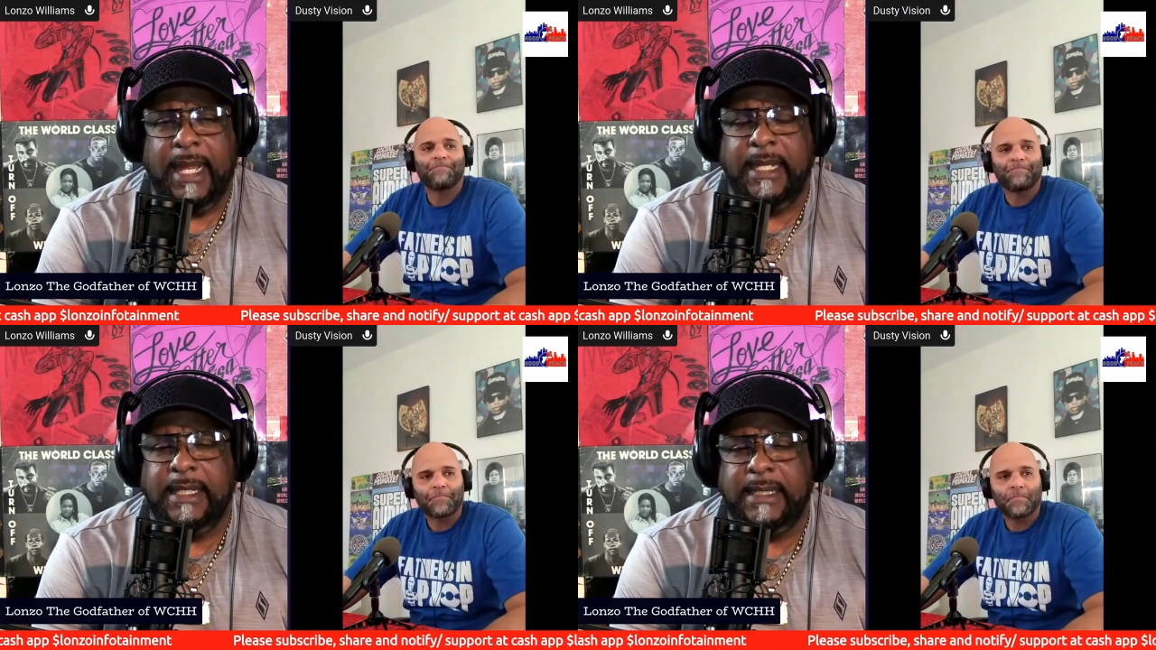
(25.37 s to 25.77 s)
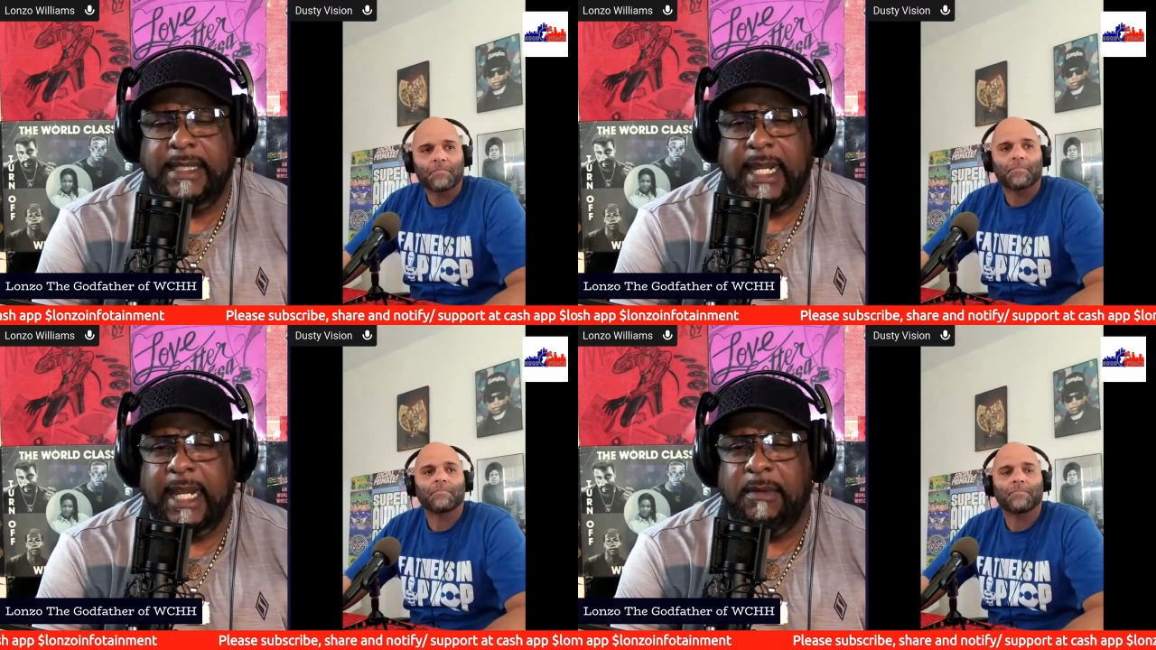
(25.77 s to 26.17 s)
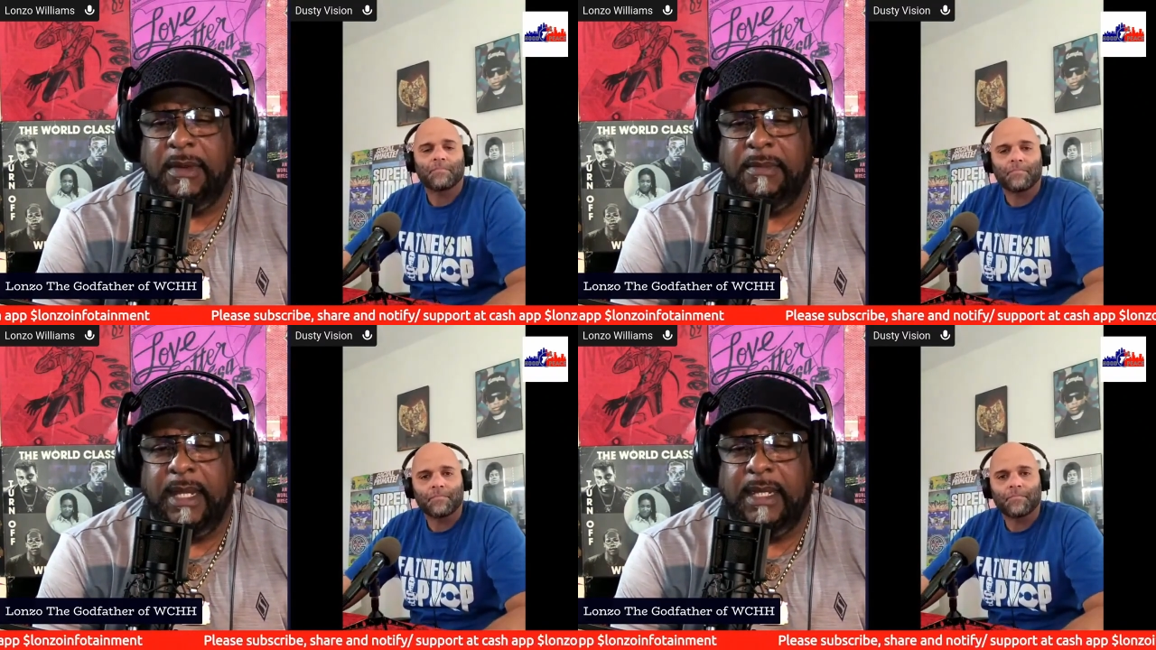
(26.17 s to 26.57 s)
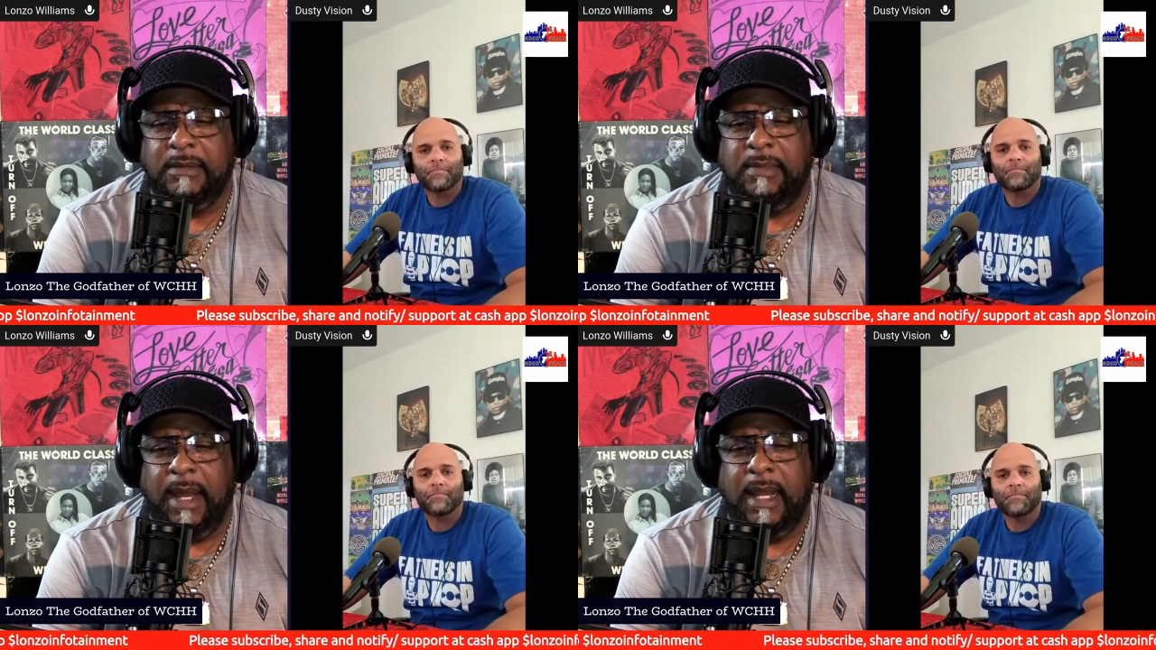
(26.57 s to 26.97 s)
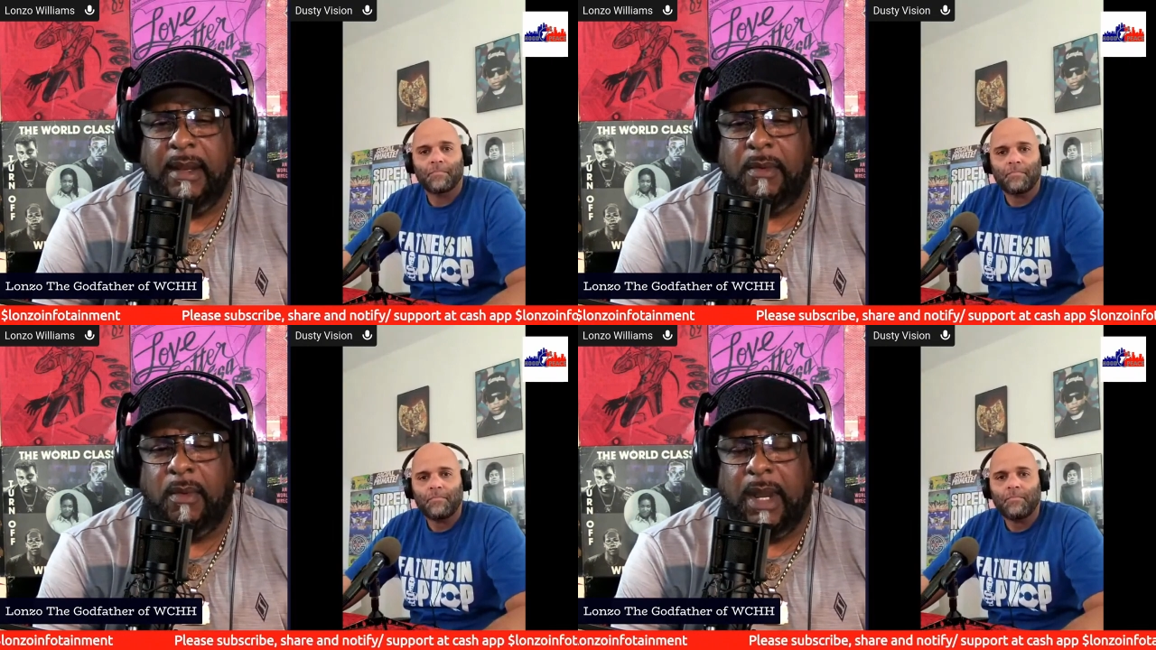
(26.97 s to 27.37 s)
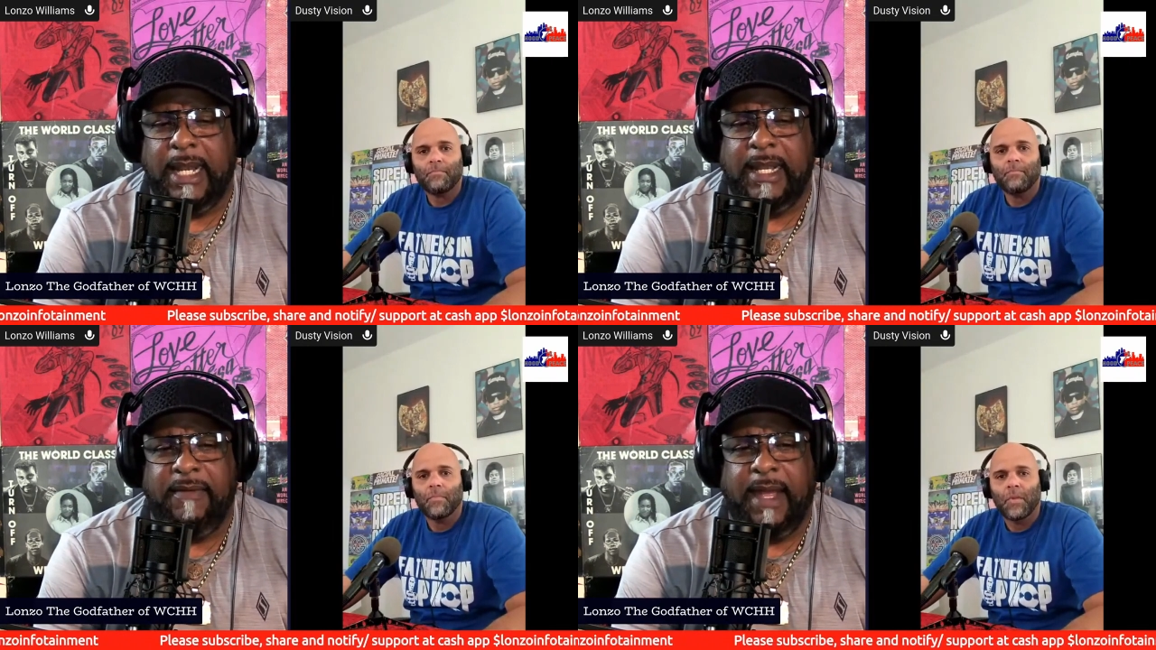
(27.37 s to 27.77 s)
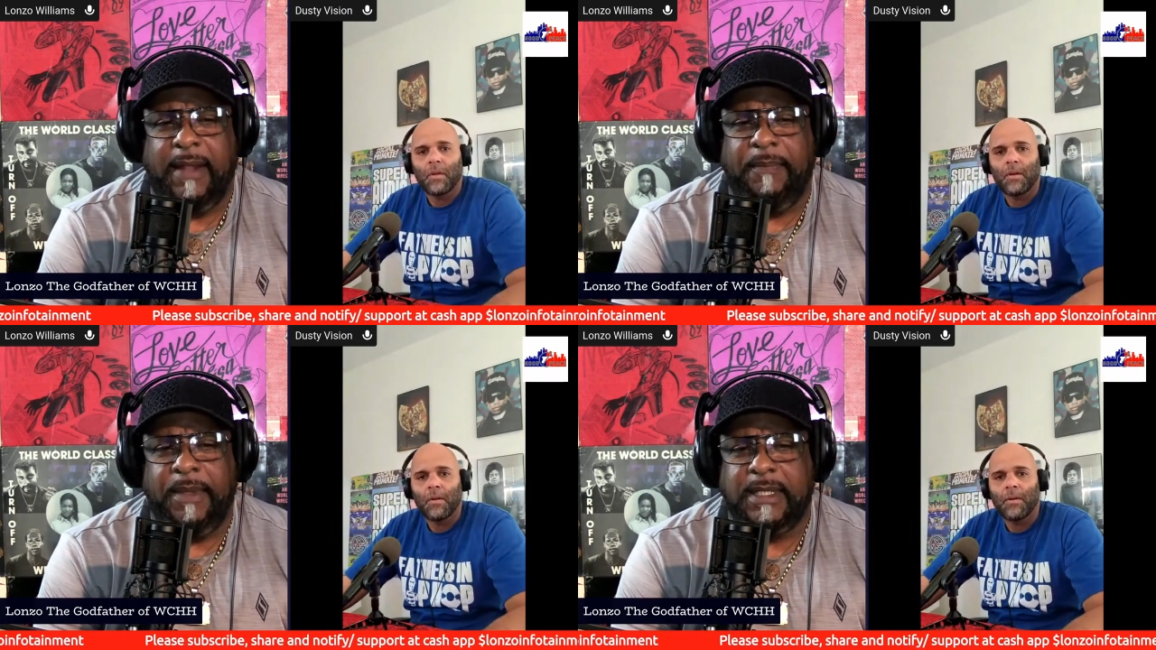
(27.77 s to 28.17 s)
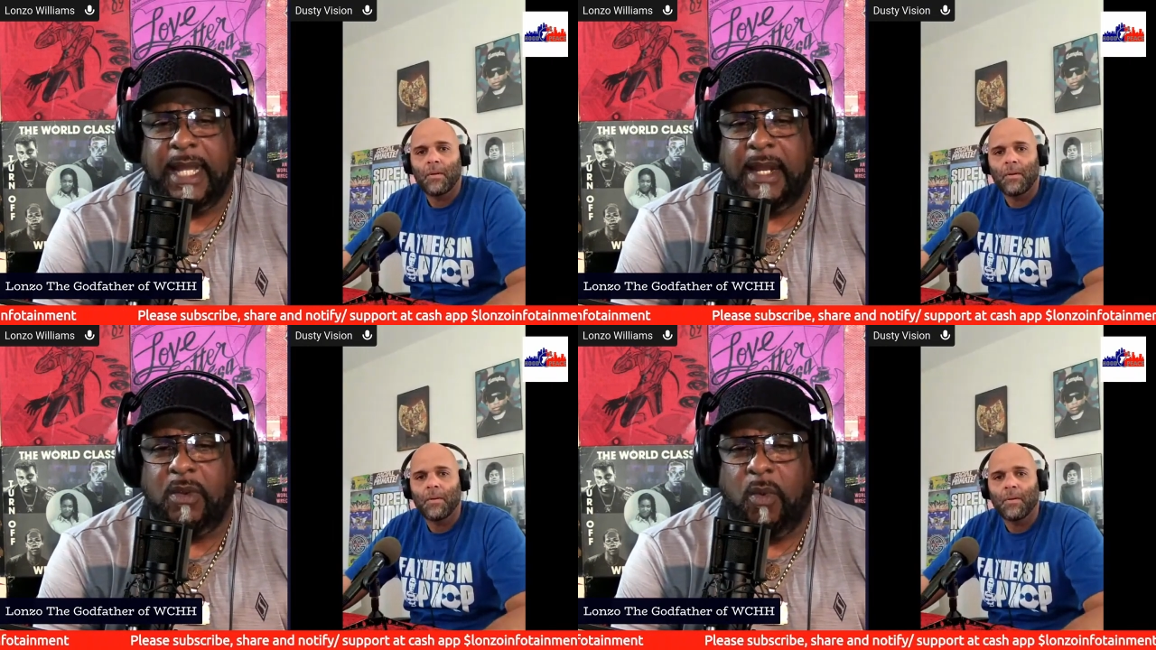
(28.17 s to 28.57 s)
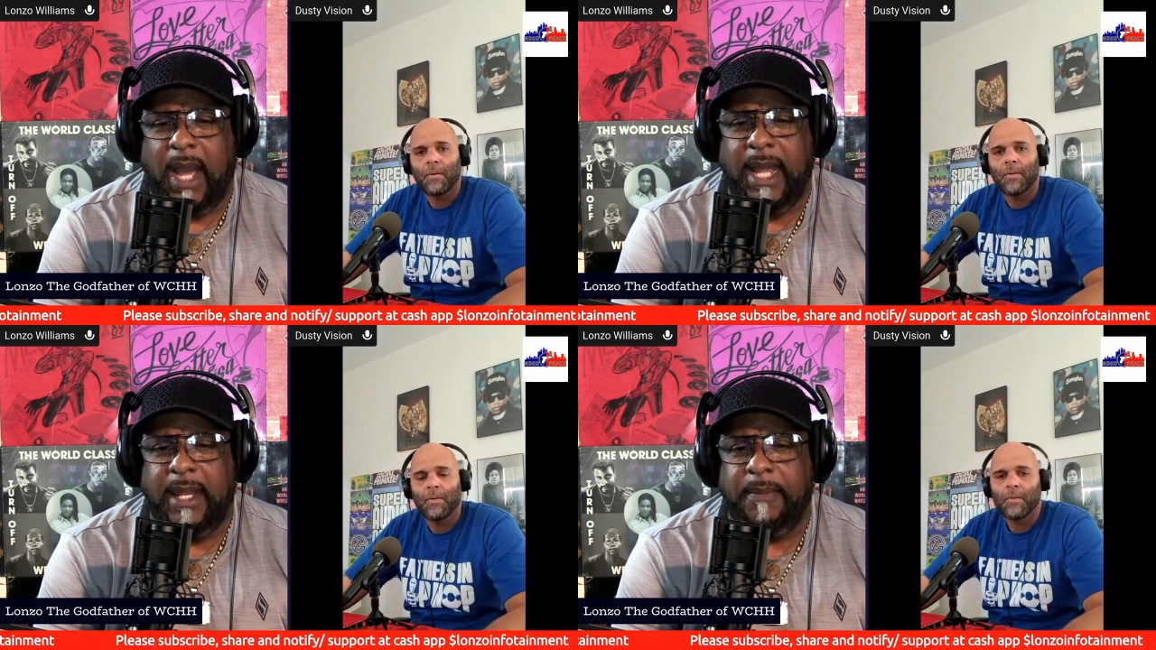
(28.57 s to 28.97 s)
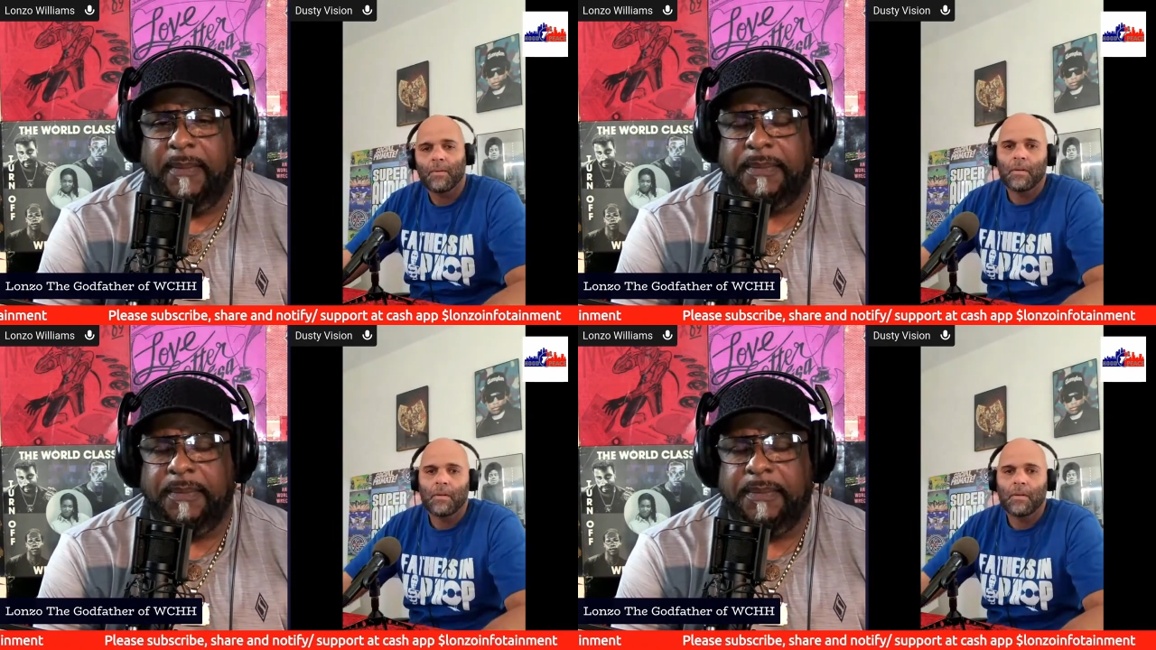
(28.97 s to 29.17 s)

Speaker 1: and just kick it with me because my where I live at is kind of quiet